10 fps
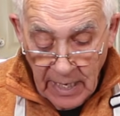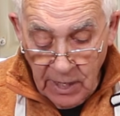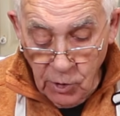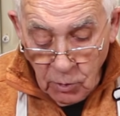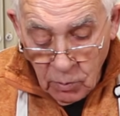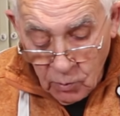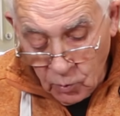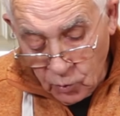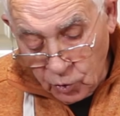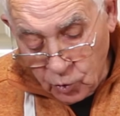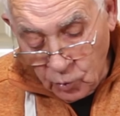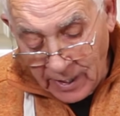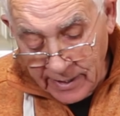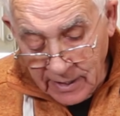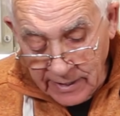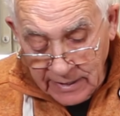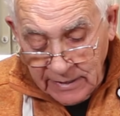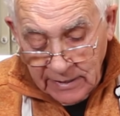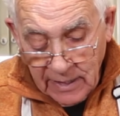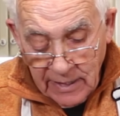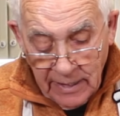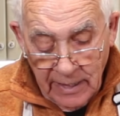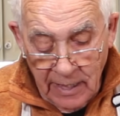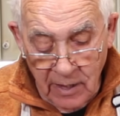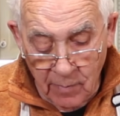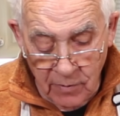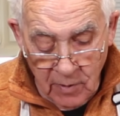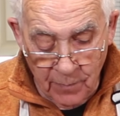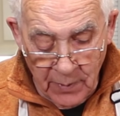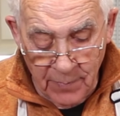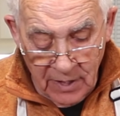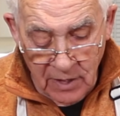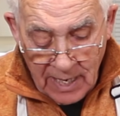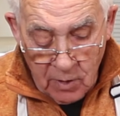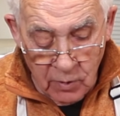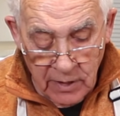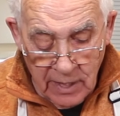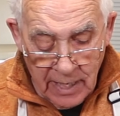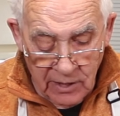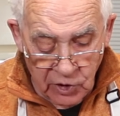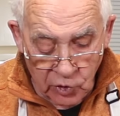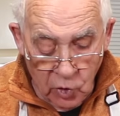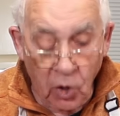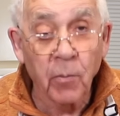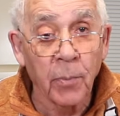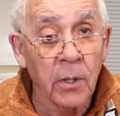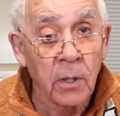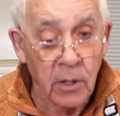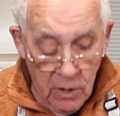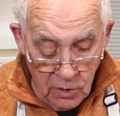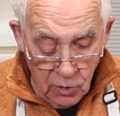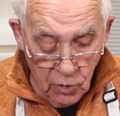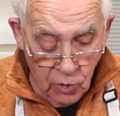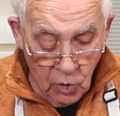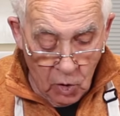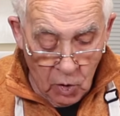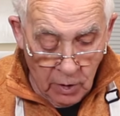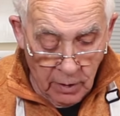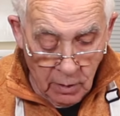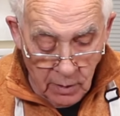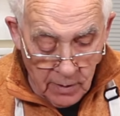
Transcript: And you do like this. Okay, the paper towel absorbs the oil.